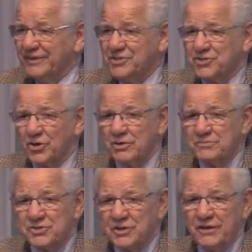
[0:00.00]
in
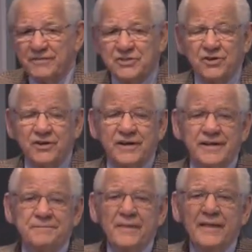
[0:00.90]
terms of
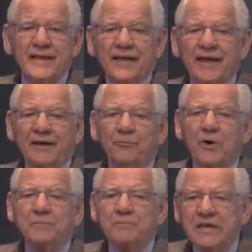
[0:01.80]
eternity. And
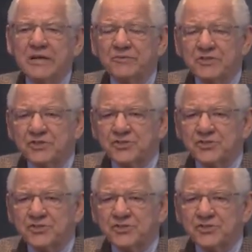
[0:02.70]
what Peter is